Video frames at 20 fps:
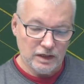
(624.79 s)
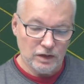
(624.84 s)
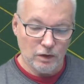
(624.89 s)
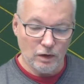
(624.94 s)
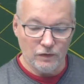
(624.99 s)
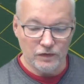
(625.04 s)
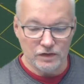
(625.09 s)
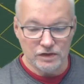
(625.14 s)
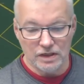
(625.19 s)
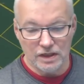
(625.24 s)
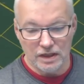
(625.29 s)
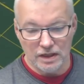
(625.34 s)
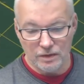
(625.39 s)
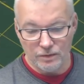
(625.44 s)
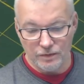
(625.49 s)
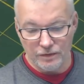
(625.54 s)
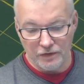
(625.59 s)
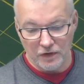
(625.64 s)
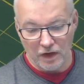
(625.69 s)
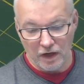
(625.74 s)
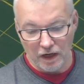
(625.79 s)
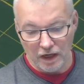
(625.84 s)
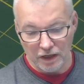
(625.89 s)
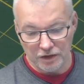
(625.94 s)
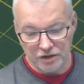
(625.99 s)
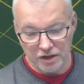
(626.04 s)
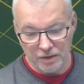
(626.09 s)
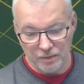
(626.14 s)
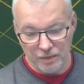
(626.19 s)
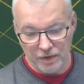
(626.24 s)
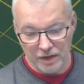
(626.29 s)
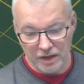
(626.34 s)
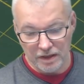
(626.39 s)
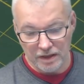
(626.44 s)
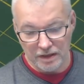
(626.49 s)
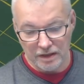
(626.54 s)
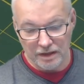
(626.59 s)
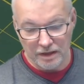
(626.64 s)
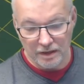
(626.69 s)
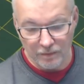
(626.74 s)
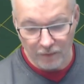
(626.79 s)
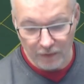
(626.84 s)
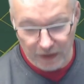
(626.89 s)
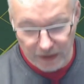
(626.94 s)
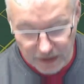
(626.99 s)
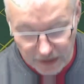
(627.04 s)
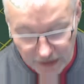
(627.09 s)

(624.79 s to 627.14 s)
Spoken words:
Now obviously we've got RGB and we're